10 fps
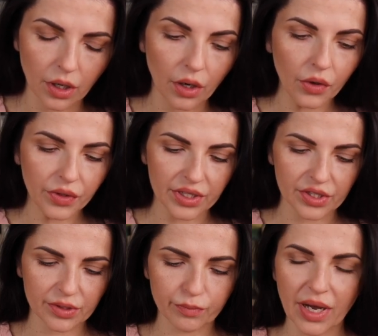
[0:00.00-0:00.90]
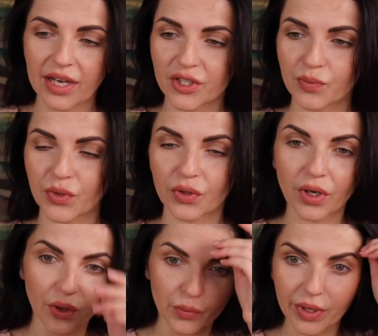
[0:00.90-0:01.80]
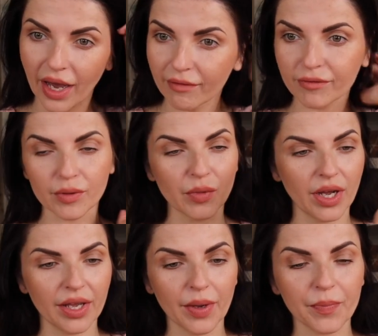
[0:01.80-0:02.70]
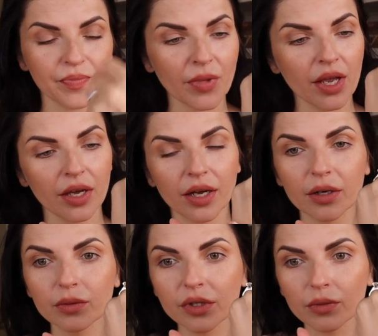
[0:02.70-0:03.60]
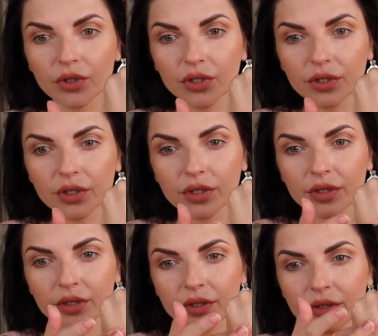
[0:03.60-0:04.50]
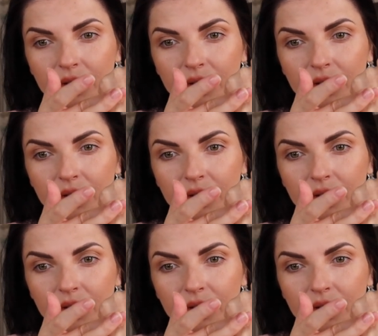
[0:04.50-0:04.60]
Oh yes, much more glow we have from Caia. I was watching here.